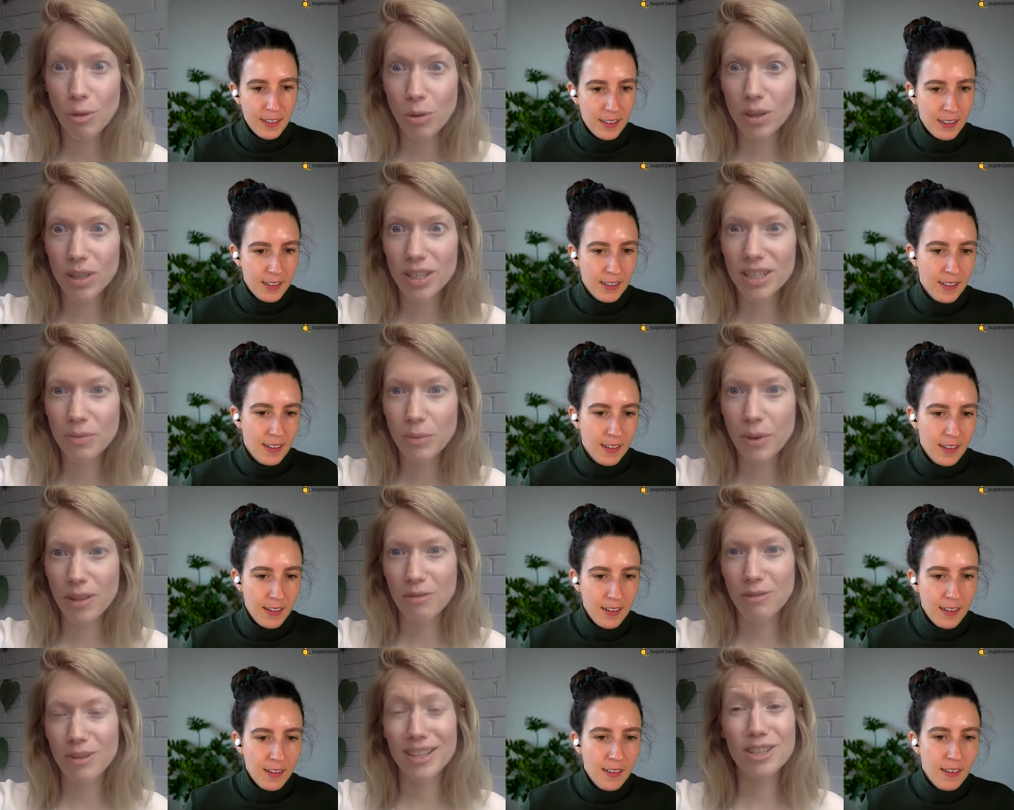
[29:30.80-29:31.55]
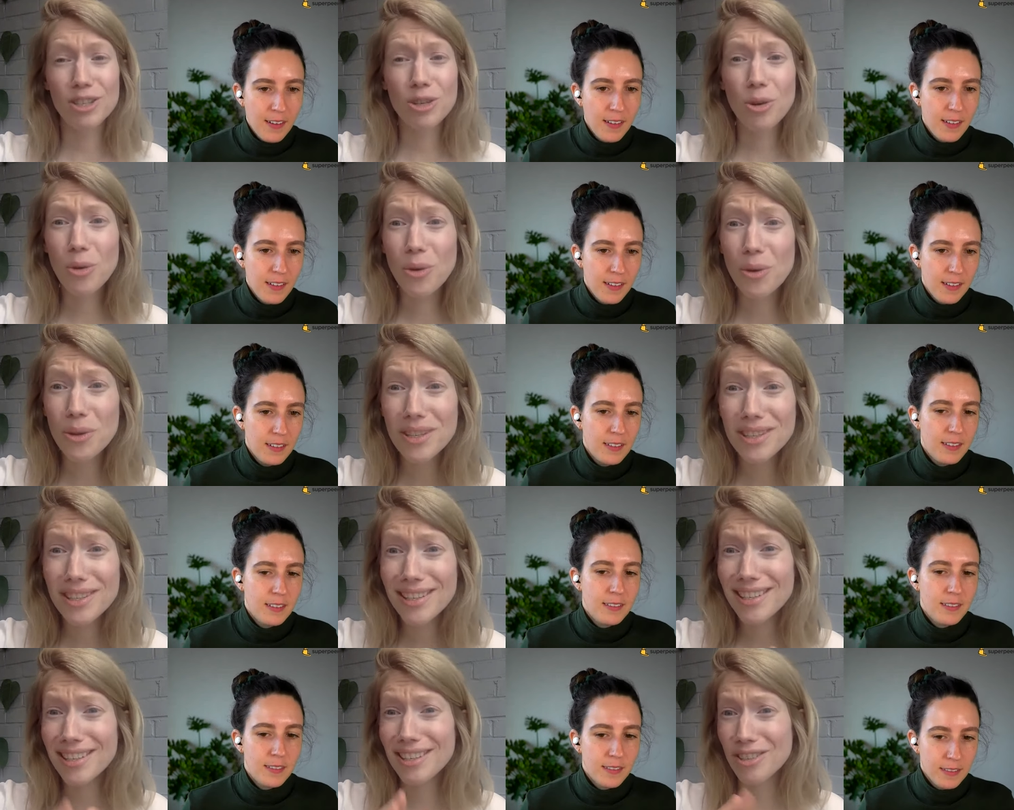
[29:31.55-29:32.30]
Speaker 1: forward, whether it's
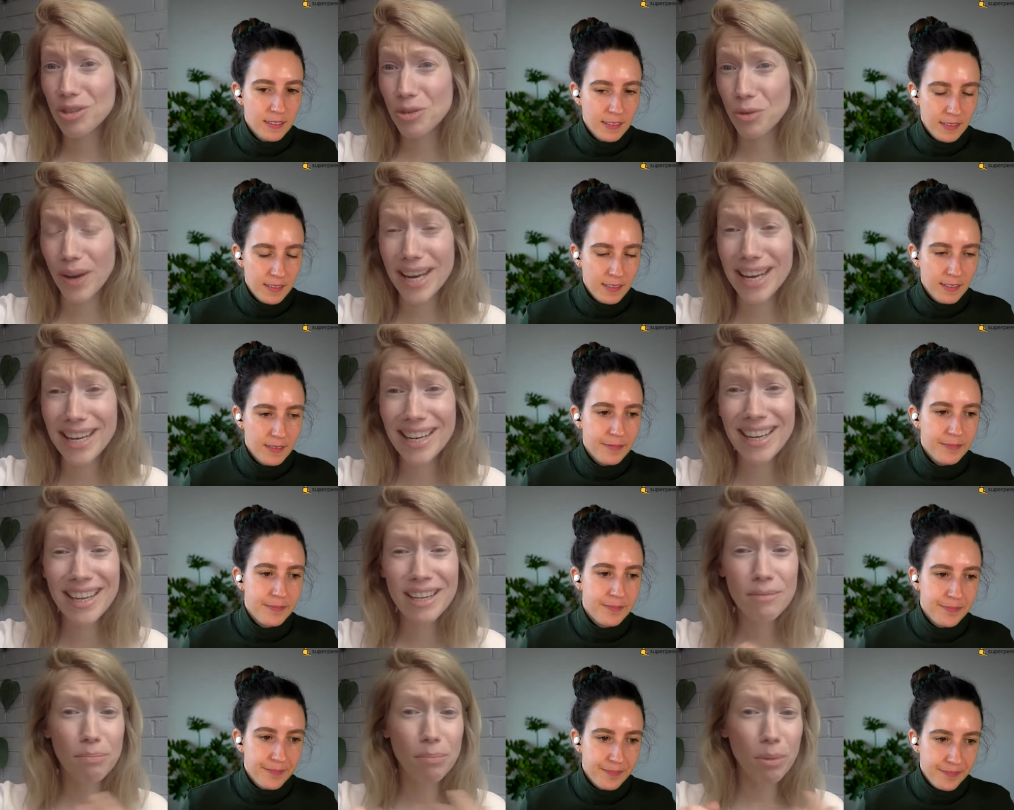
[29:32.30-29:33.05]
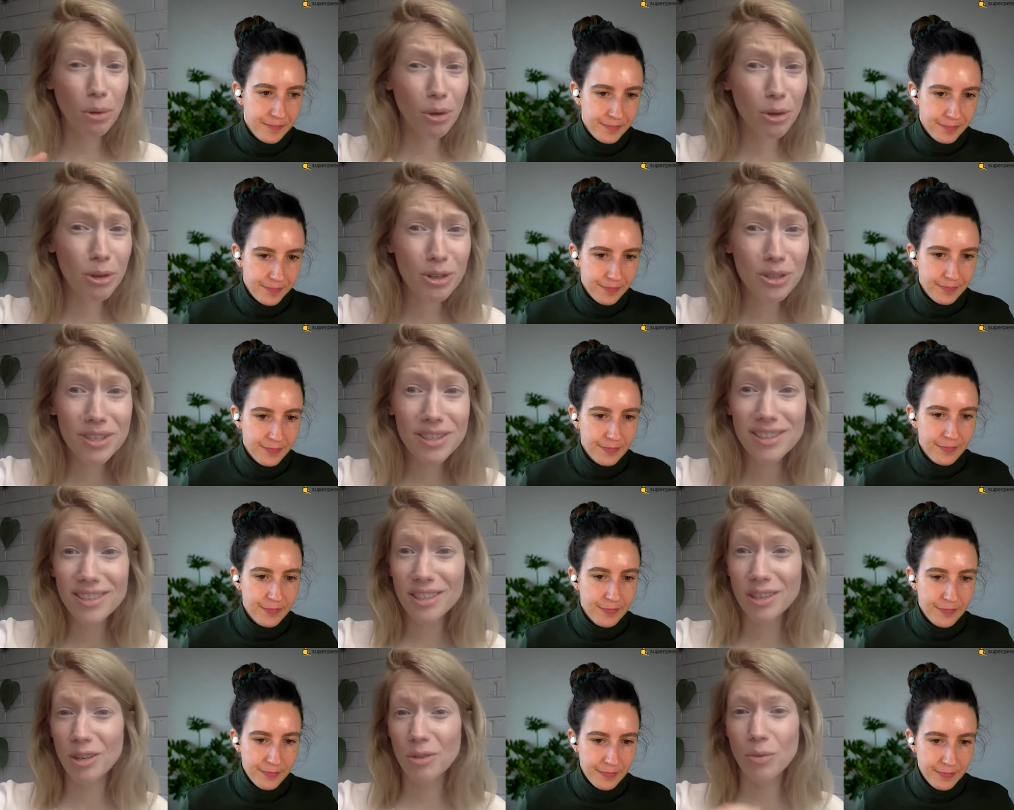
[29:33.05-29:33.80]
courses, training, books,
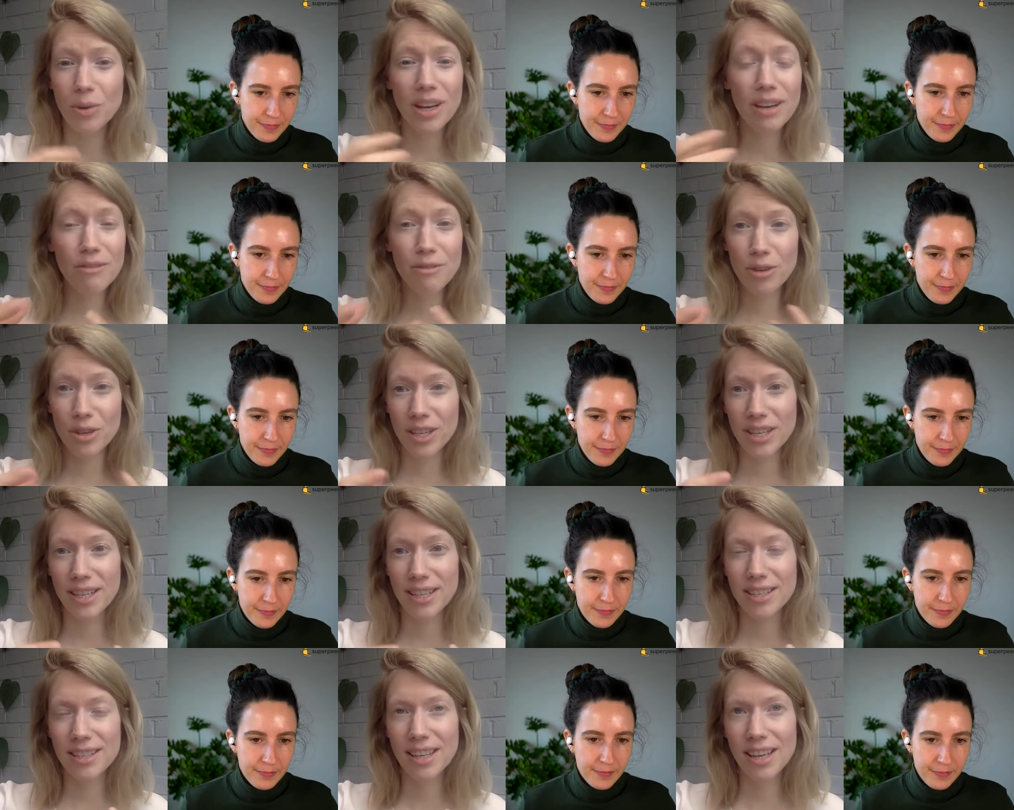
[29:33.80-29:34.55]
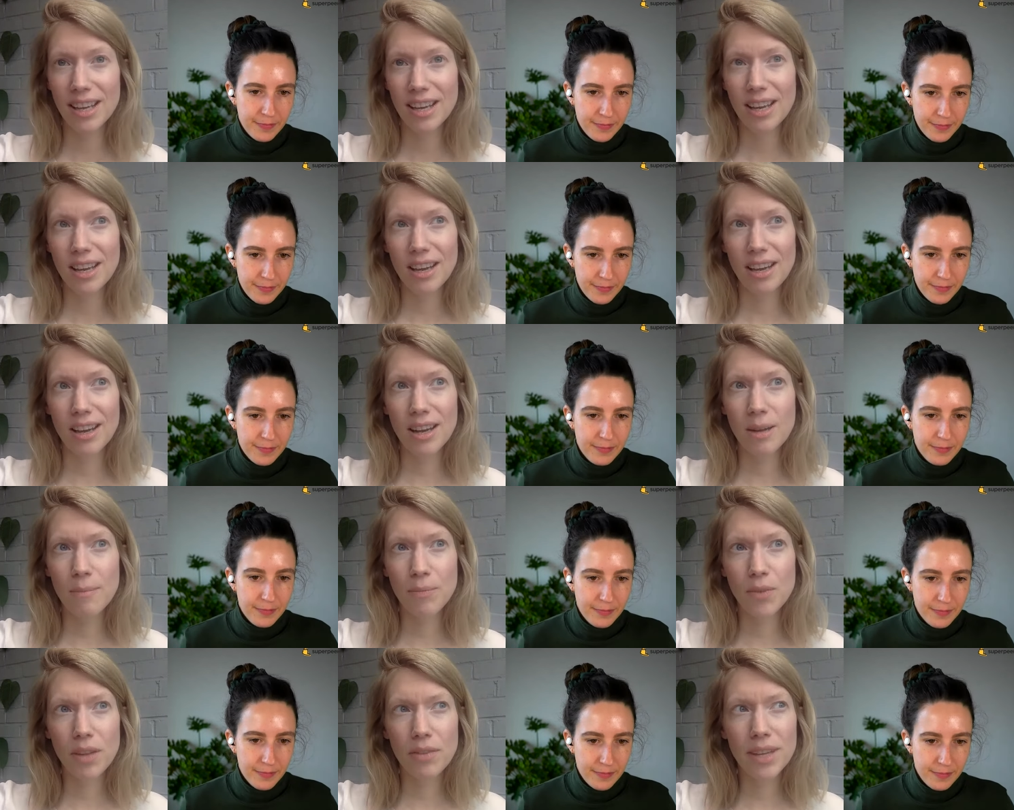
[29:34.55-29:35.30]
you know, whatever it is.
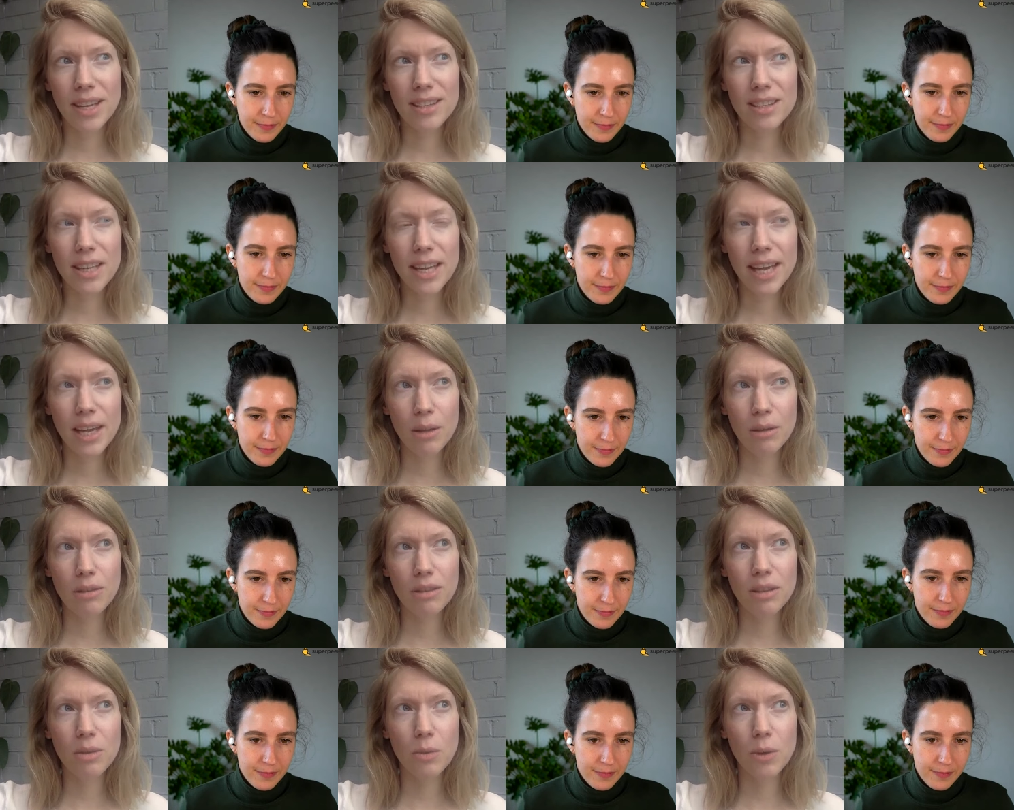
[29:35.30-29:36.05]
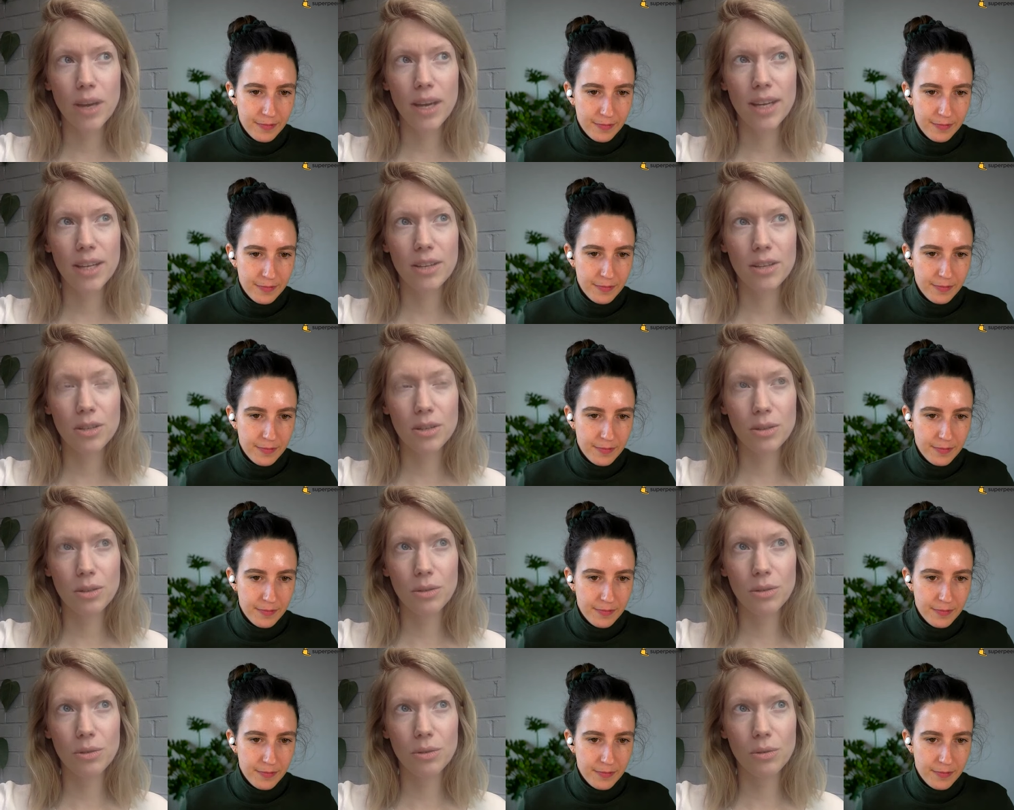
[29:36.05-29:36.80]
Um, and that's a healthy way
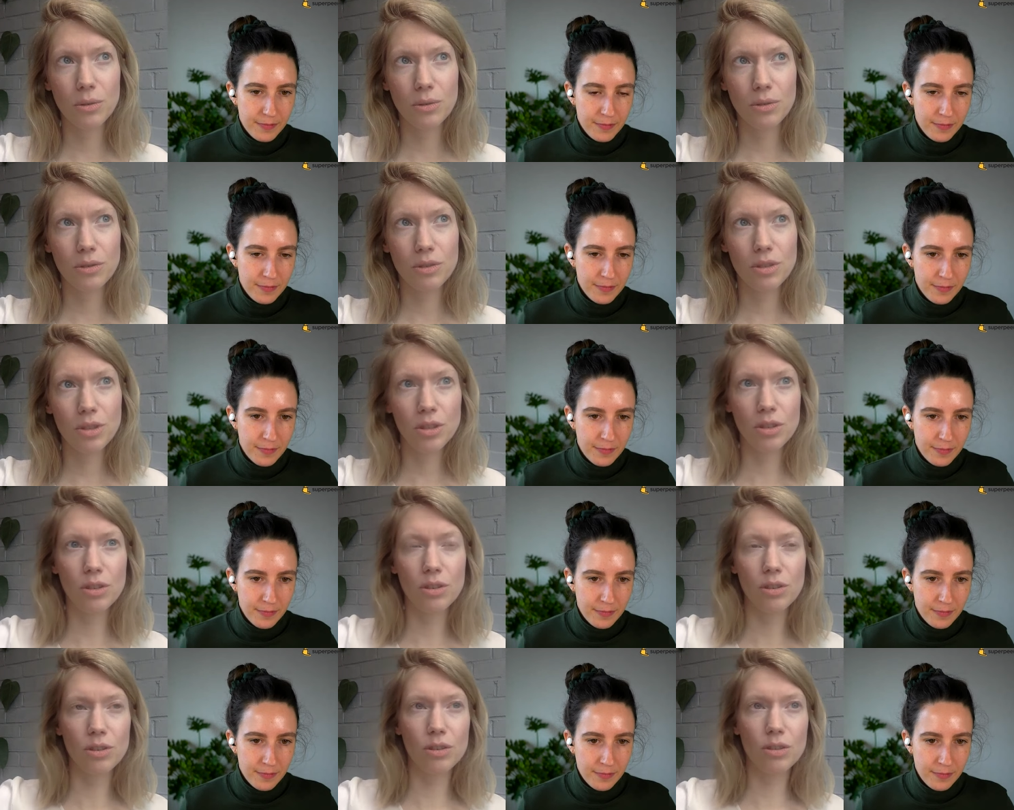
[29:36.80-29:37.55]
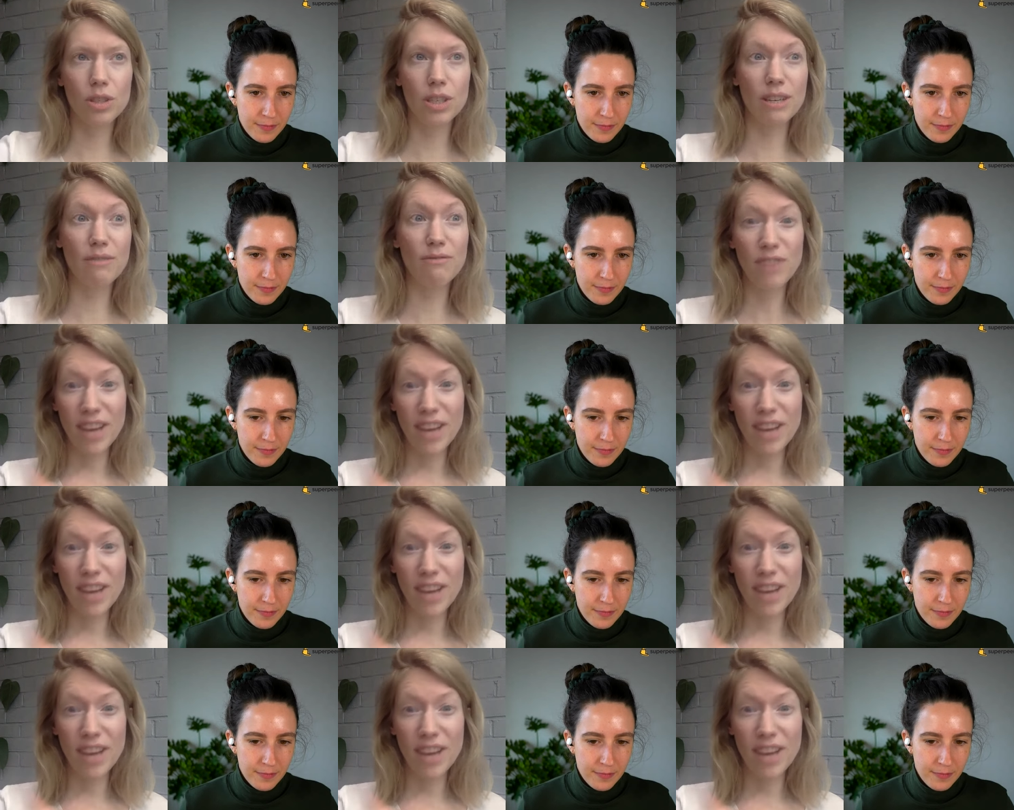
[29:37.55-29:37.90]
to, to, to